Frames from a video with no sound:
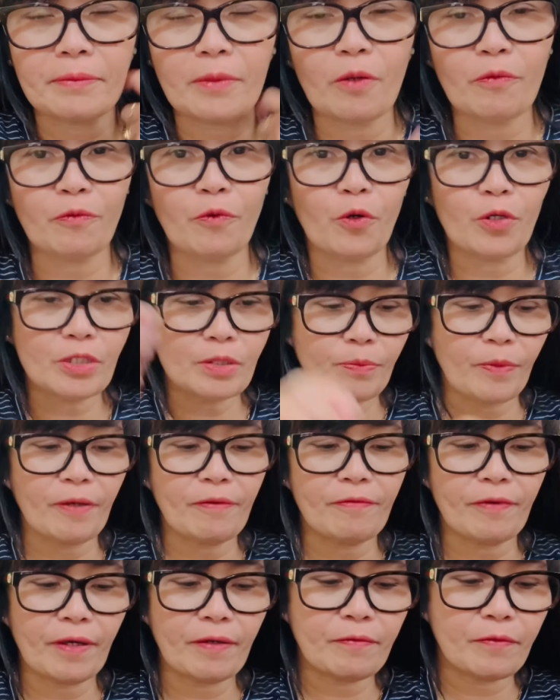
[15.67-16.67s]
Of course, my
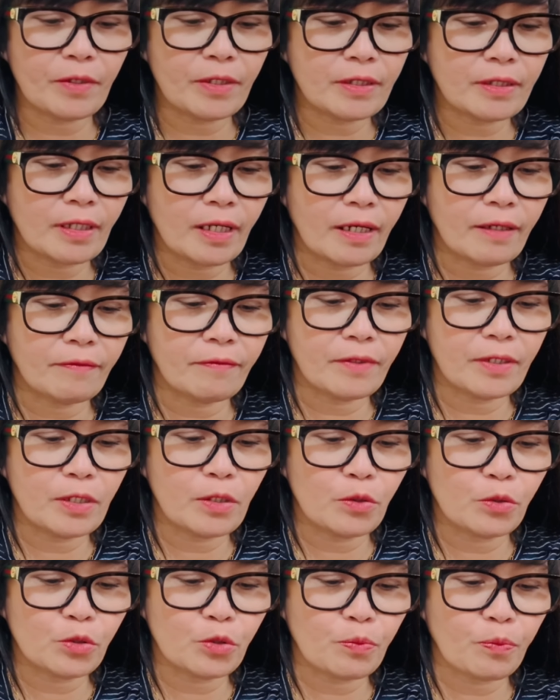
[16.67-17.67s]
favorite
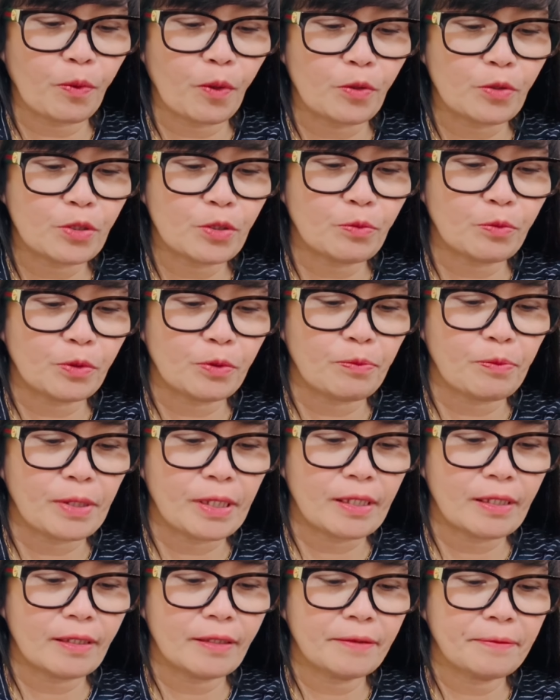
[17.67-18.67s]
video to post would
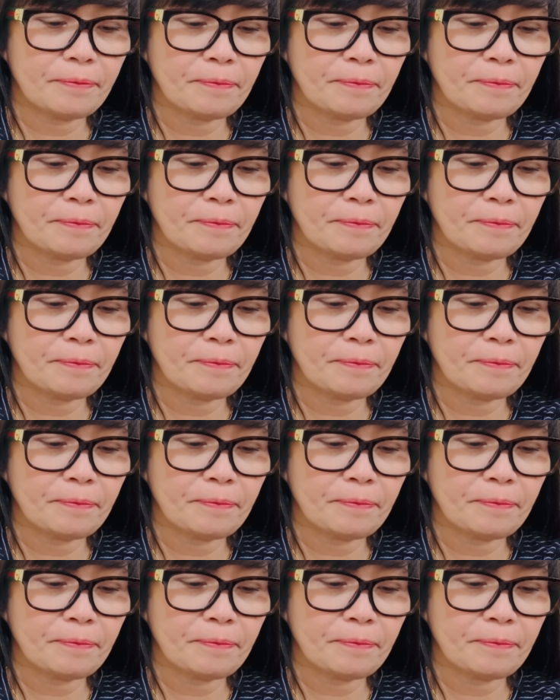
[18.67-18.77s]
be